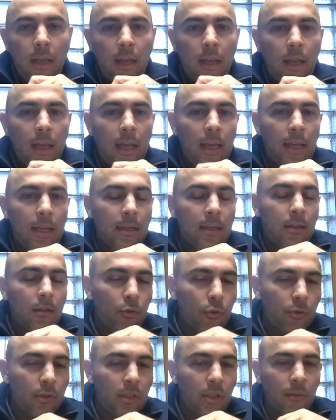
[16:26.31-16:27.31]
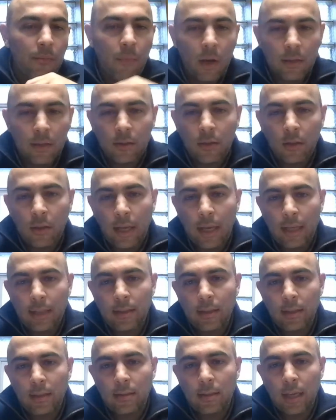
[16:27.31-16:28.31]
and losing muscle at
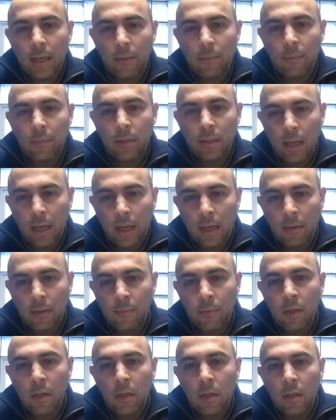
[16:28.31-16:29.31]
the same time.